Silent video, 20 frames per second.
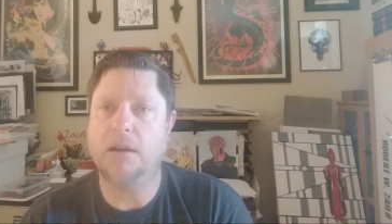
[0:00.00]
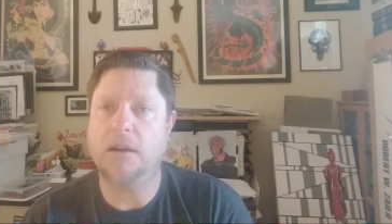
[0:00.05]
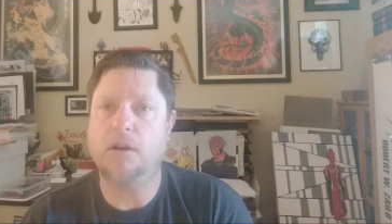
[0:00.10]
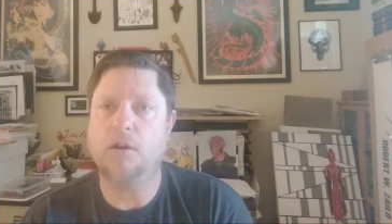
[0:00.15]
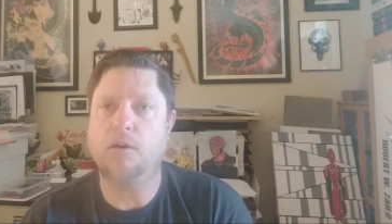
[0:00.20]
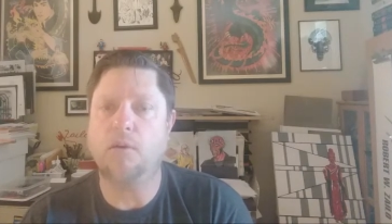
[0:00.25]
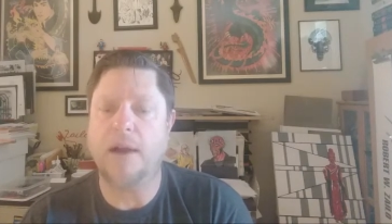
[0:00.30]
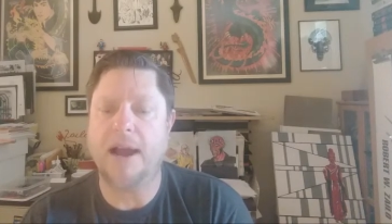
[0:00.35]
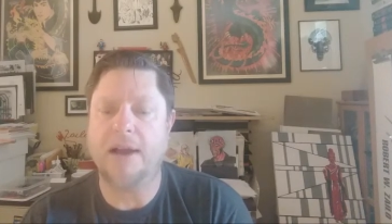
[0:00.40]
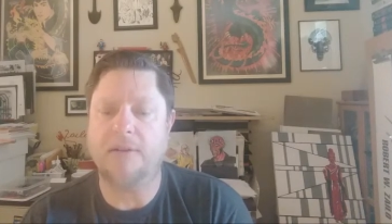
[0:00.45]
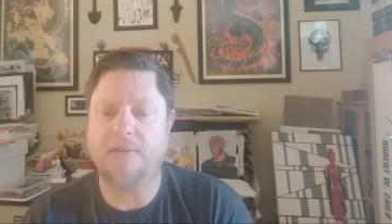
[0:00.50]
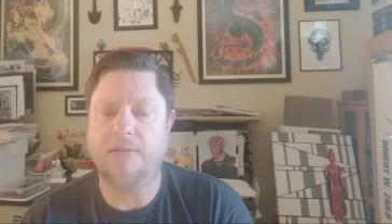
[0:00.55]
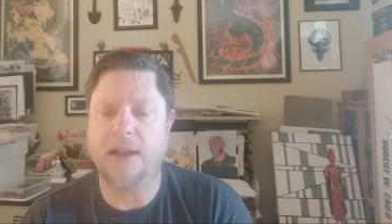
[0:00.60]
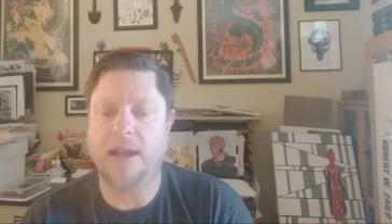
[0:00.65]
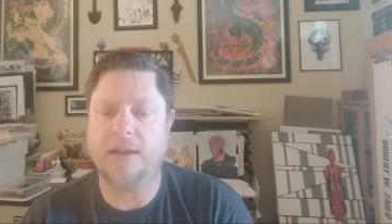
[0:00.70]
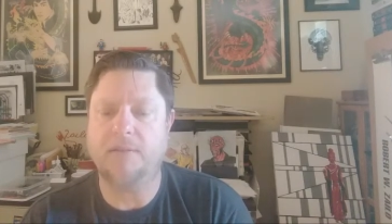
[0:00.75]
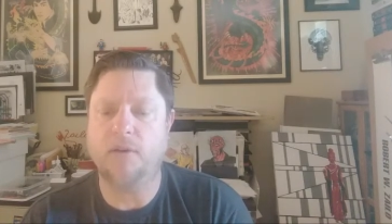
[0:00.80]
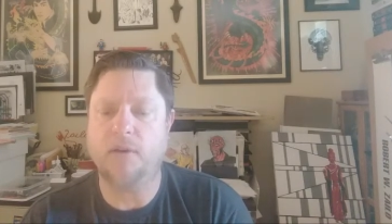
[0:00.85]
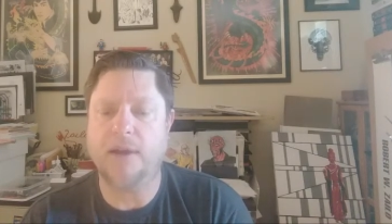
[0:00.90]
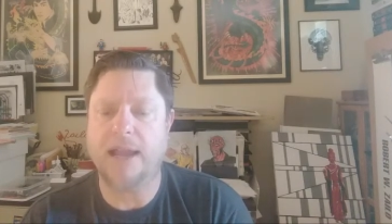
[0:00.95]

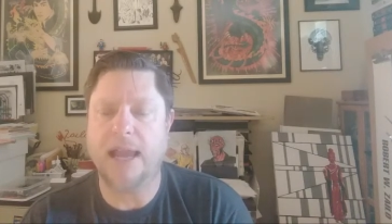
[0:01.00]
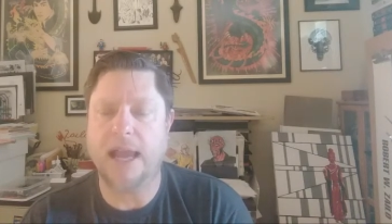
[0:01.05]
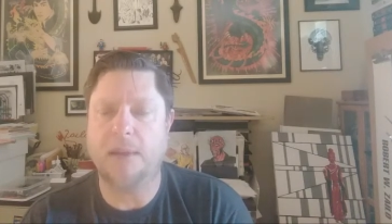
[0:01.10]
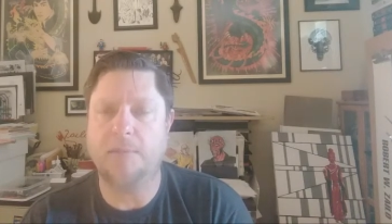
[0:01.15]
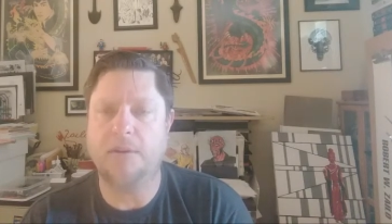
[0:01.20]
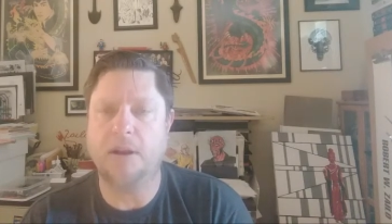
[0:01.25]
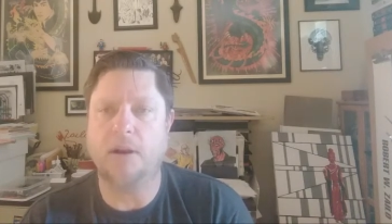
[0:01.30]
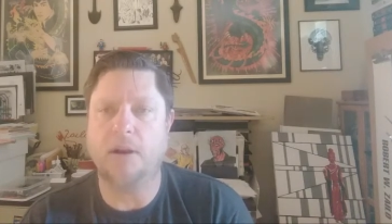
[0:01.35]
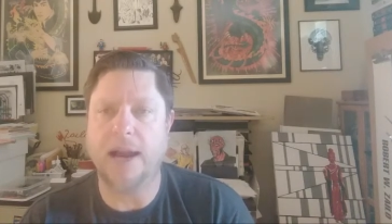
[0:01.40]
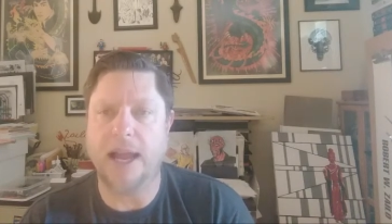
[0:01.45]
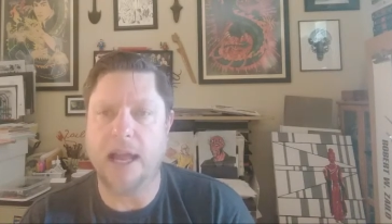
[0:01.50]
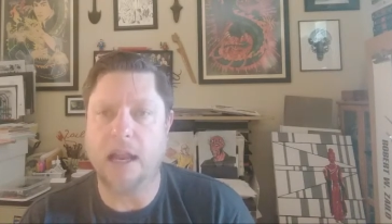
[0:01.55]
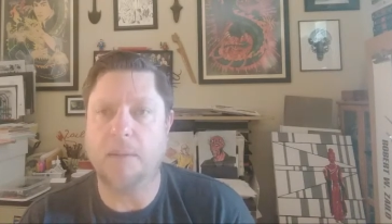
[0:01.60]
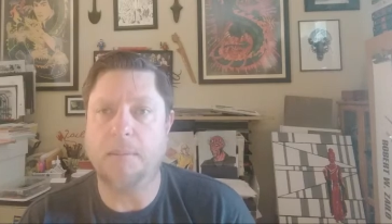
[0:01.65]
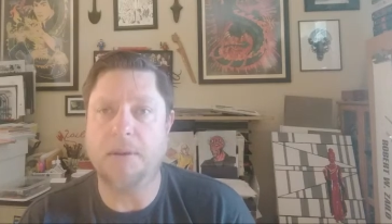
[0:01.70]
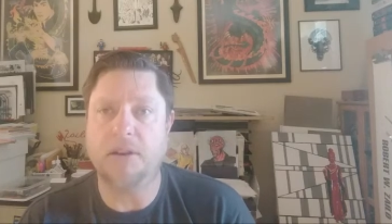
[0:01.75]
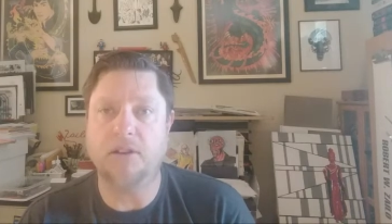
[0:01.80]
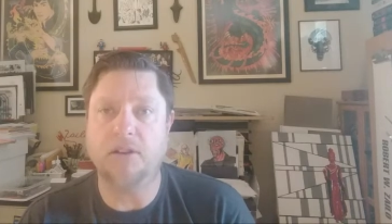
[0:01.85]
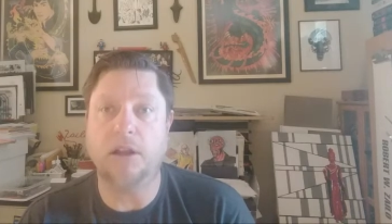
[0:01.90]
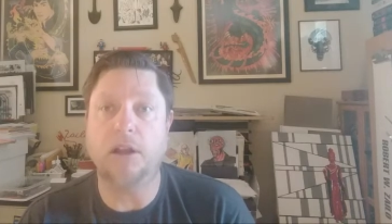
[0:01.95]
graphic vocabulary
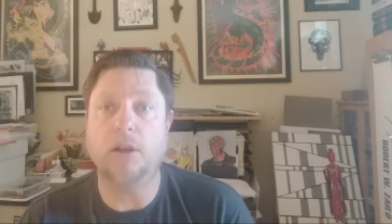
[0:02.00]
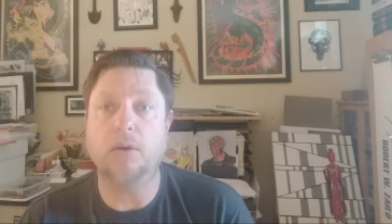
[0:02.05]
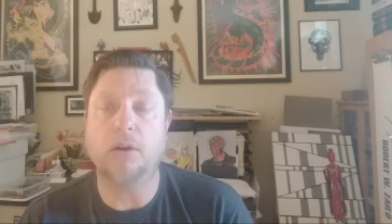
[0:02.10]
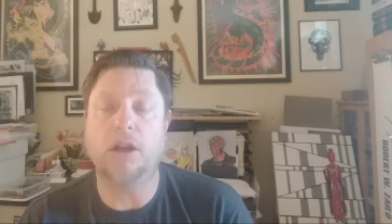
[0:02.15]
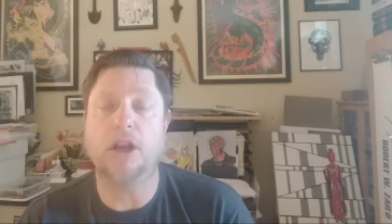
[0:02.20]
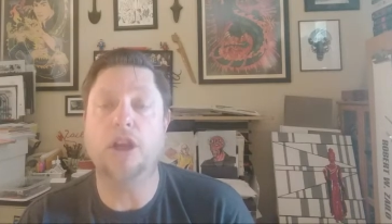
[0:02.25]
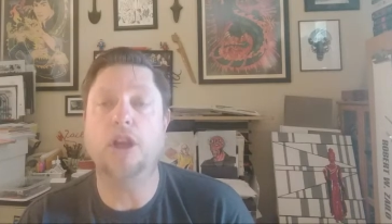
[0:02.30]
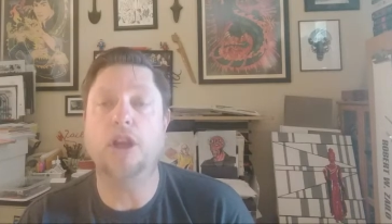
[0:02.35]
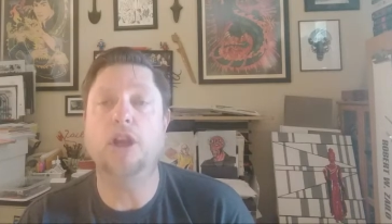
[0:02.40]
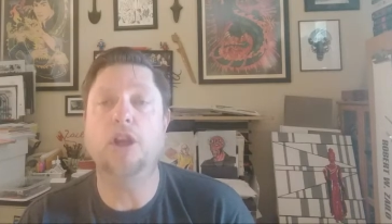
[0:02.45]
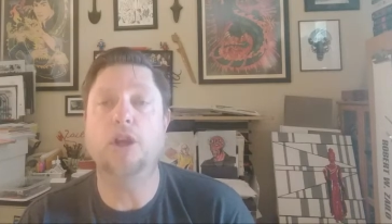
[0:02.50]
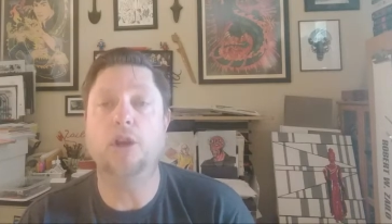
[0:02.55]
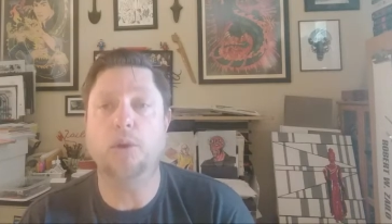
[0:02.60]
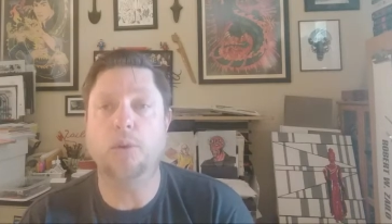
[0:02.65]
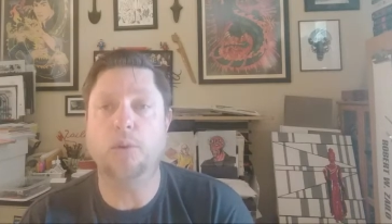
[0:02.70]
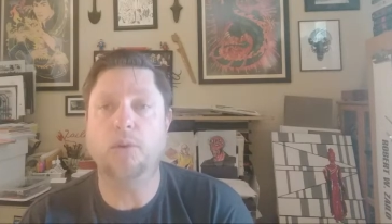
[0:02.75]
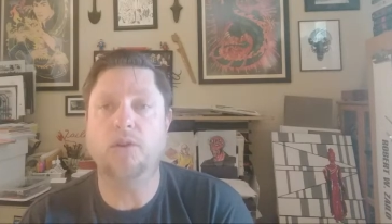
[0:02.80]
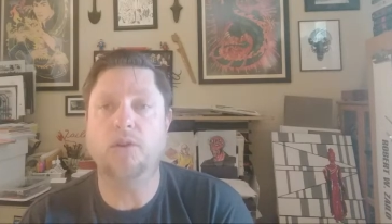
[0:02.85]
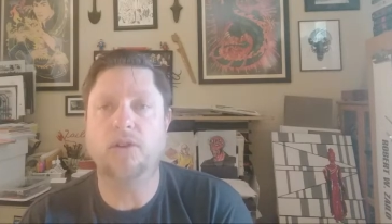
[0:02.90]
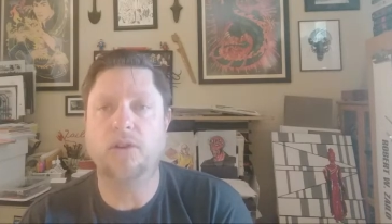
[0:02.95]
elements that you could
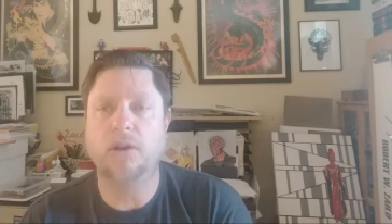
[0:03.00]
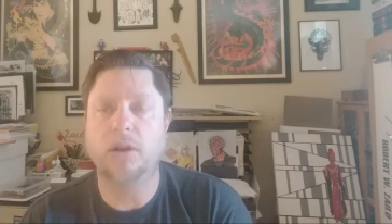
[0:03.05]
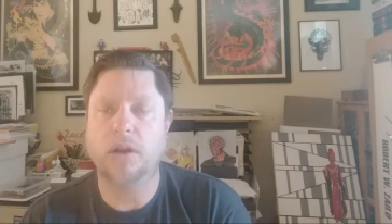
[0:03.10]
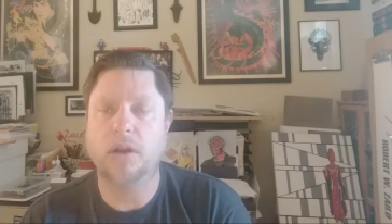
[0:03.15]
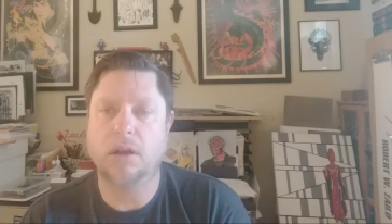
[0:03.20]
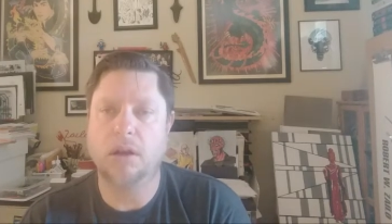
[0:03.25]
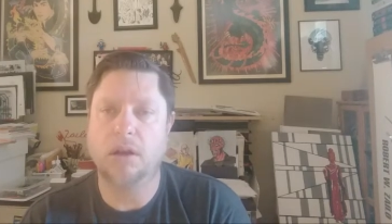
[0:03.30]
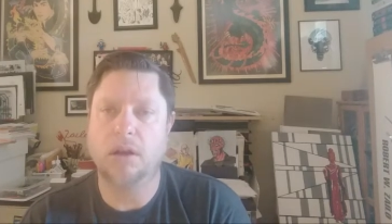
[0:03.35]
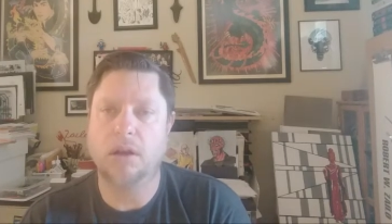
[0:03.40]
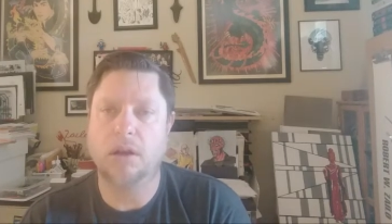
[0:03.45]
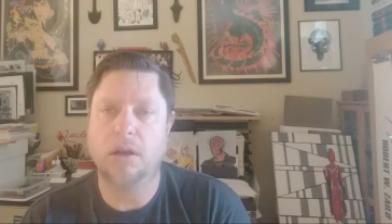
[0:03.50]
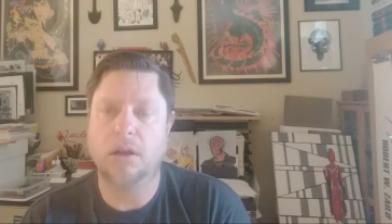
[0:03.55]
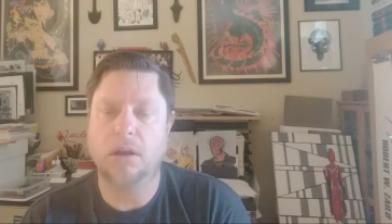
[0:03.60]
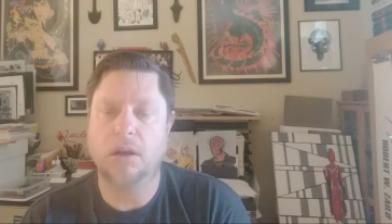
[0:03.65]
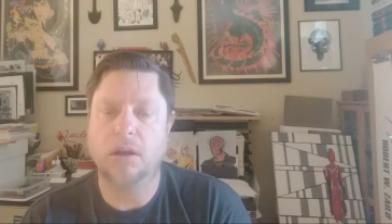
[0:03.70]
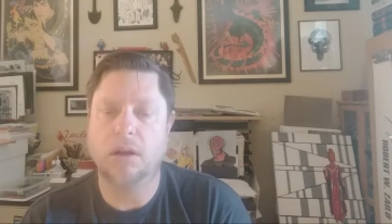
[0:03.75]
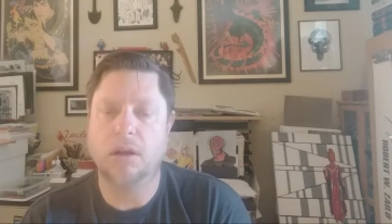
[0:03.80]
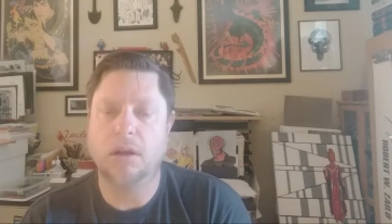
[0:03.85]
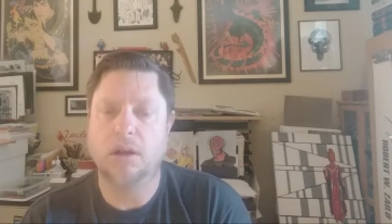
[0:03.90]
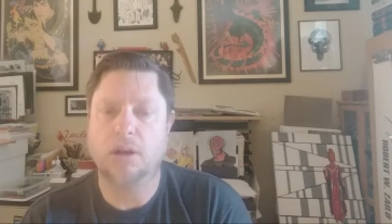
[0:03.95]
use
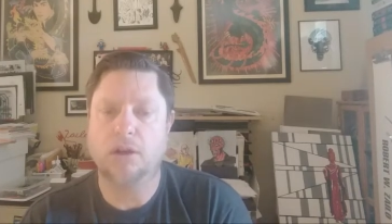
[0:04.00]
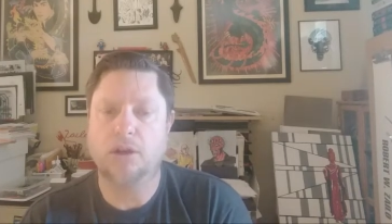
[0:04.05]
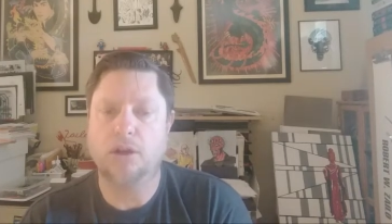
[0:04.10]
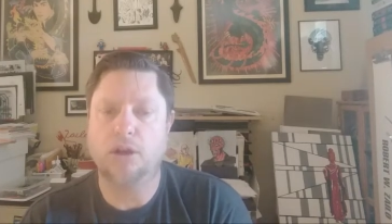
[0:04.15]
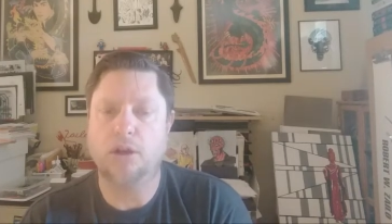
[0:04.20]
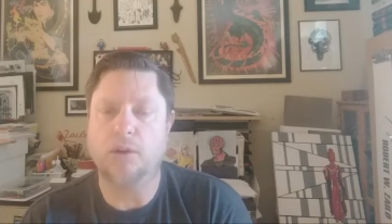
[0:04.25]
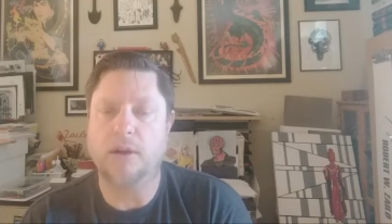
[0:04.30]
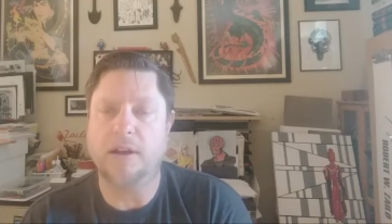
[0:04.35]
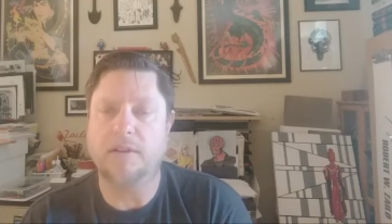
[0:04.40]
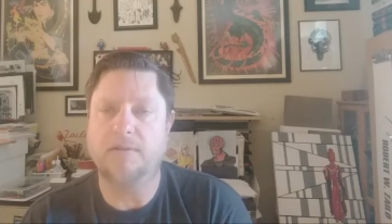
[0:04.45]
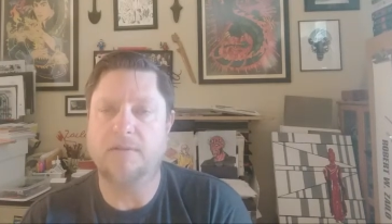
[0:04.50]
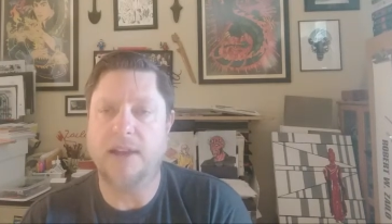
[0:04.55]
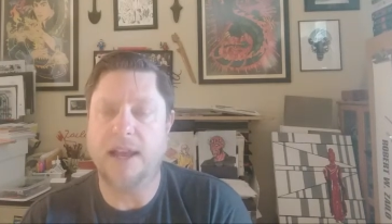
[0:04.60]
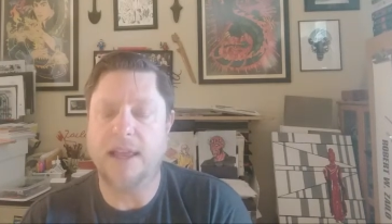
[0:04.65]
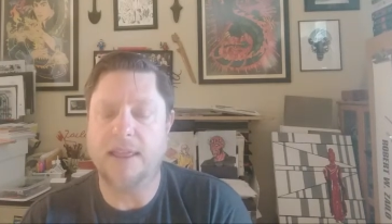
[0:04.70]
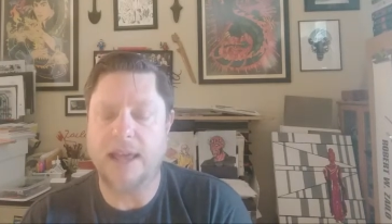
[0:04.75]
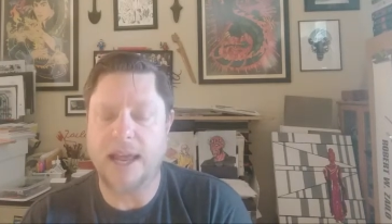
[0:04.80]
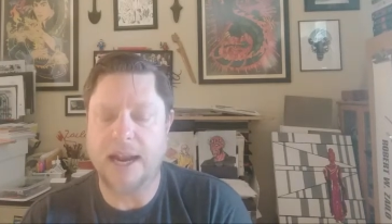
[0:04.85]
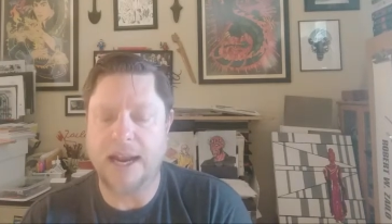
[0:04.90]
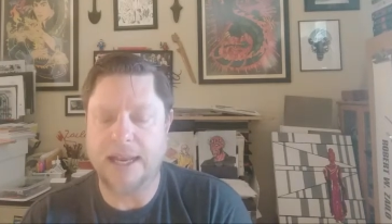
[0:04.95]
to convey
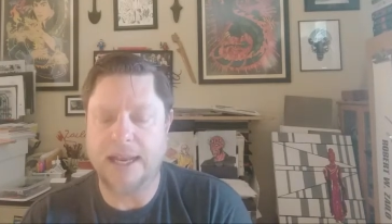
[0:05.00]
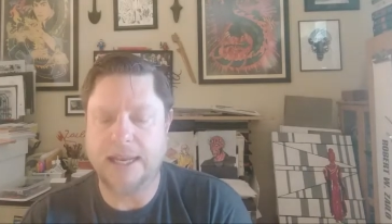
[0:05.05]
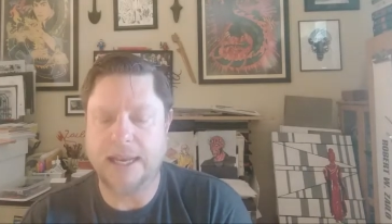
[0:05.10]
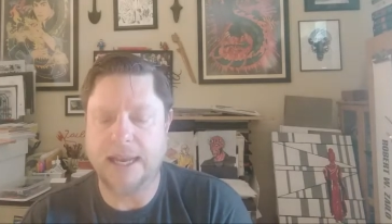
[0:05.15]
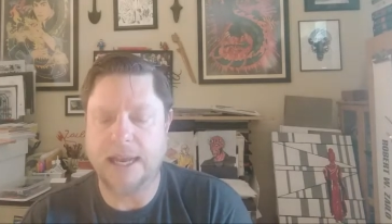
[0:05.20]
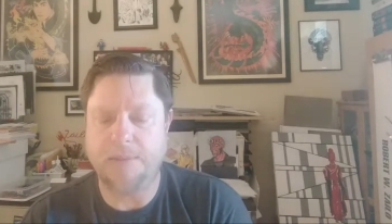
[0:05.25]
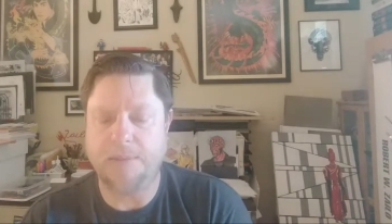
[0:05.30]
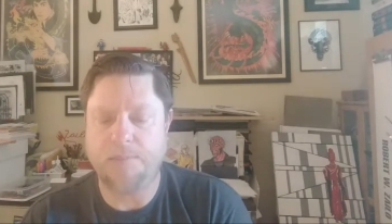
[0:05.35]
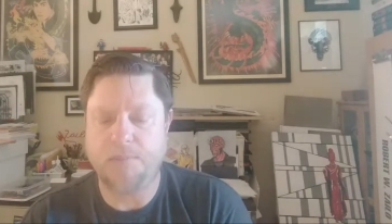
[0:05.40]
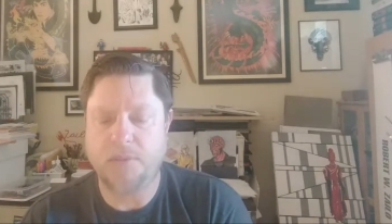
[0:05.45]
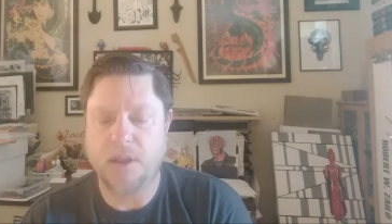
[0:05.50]
that idea.